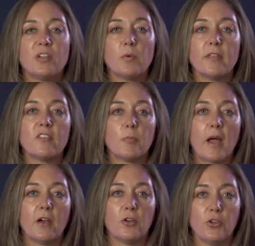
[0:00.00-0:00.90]
will
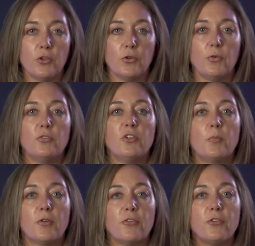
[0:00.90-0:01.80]
inspire you to
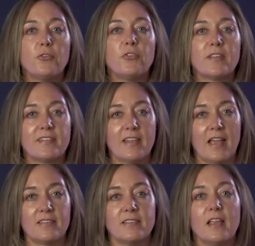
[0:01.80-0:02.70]
pursue
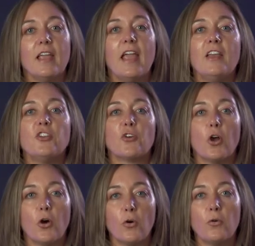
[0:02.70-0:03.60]
success in
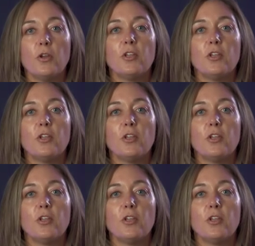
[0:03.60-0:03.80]
your own